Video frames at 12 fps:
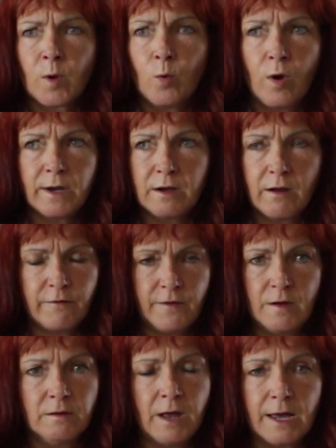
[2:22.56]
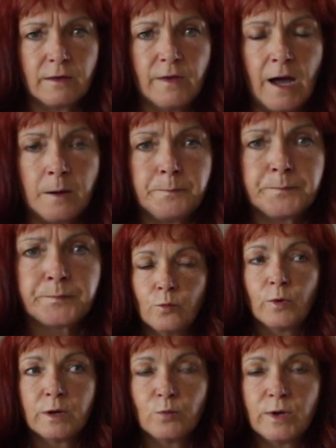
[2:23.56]
Why did I feel like that?
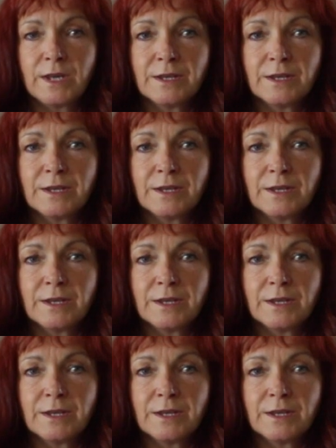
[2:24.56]
When we